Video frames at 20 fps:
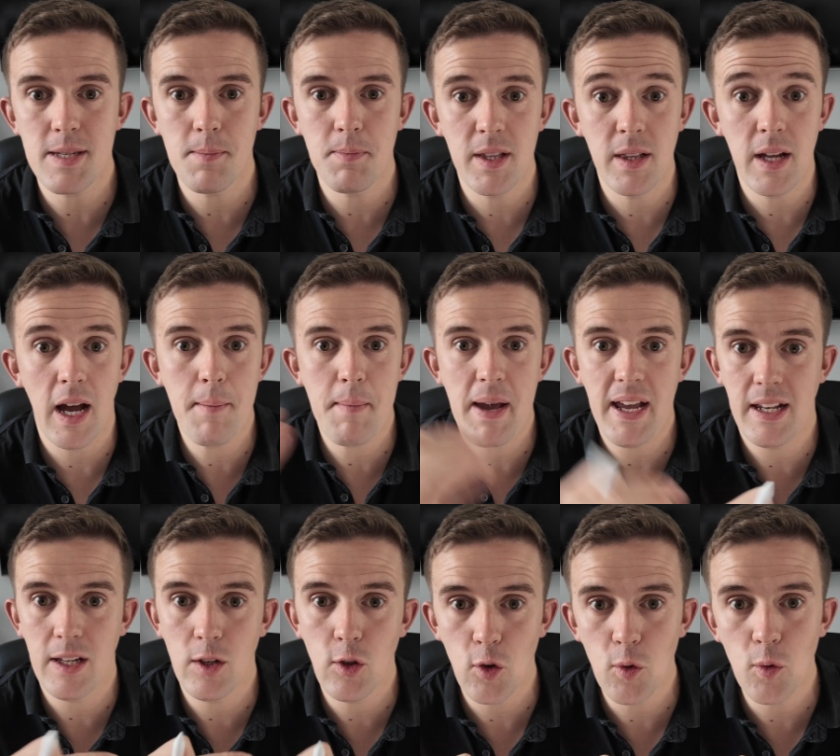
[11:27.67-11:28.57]
something that I made
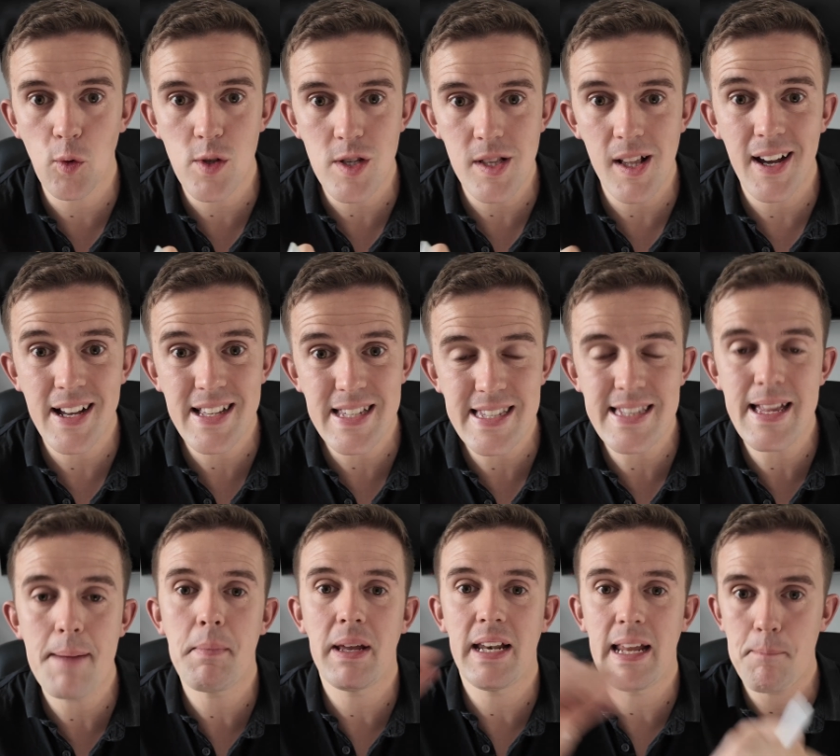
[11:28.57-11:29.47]
in Google Slides. It's
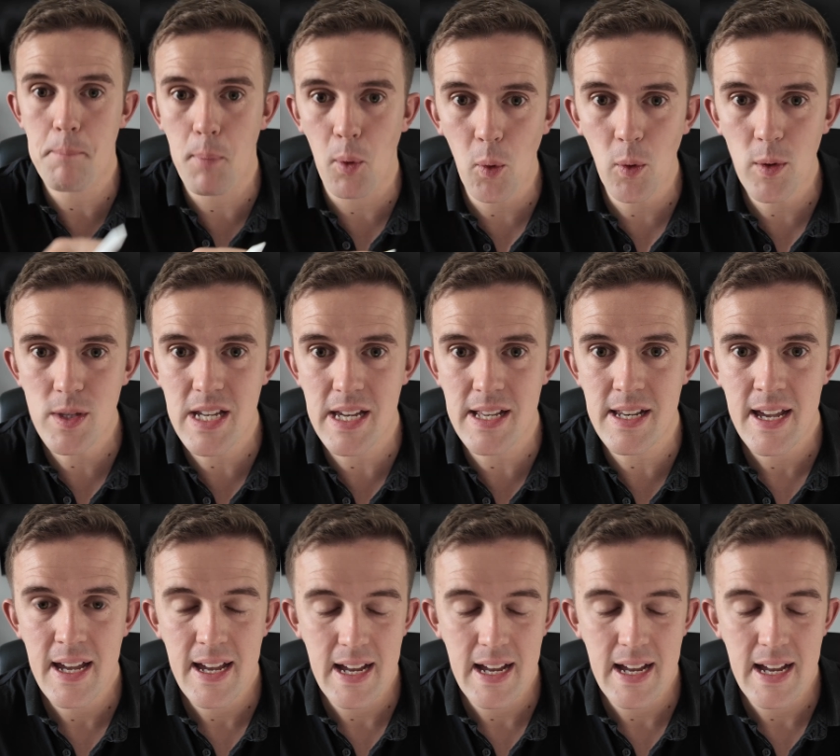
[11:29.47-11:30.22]
then been imported